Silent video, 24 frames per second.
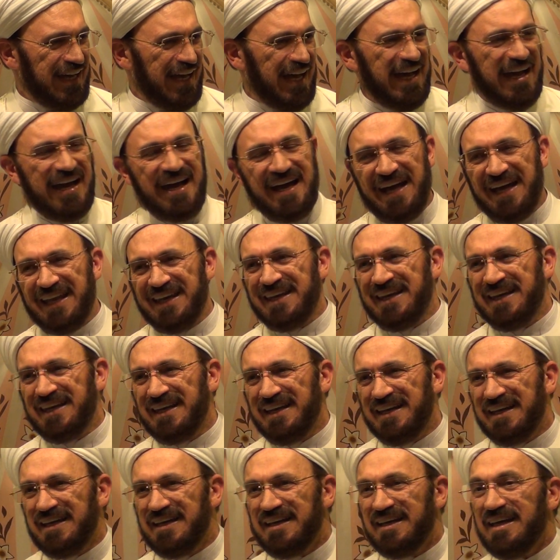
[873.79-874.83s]
and
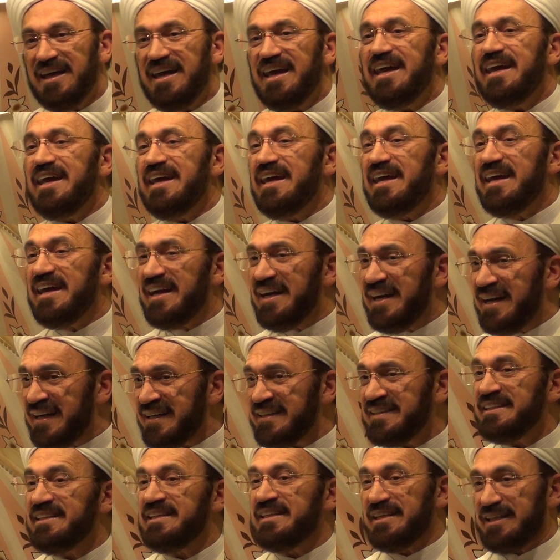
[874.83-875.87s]

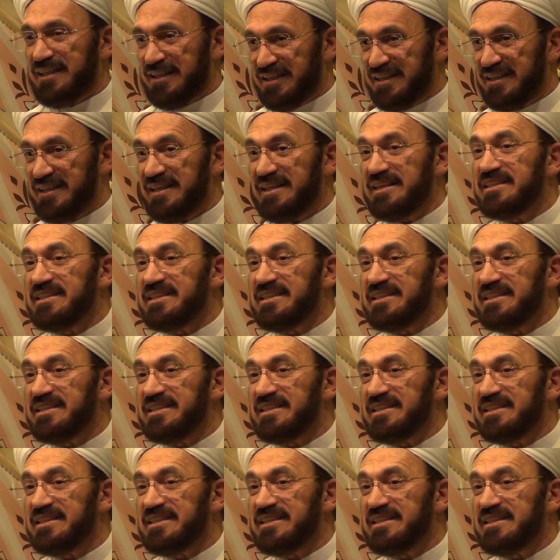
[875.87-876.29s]
hurting